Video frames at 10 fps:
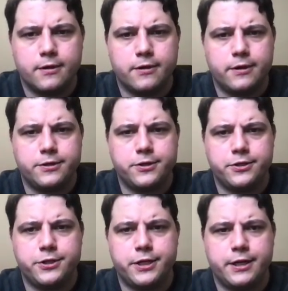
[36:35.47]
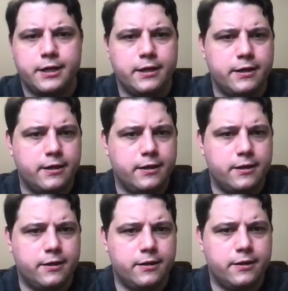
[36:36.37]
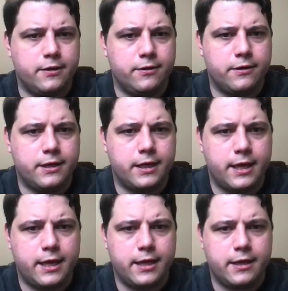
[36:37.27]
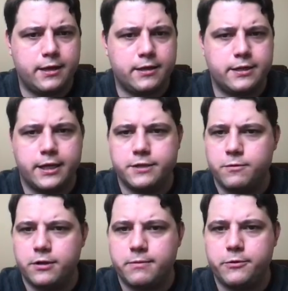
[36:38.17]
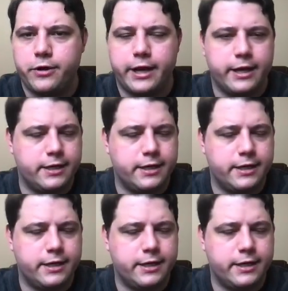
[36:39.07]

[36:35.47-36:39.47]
good assertion. Okay, contains welcome. Great, it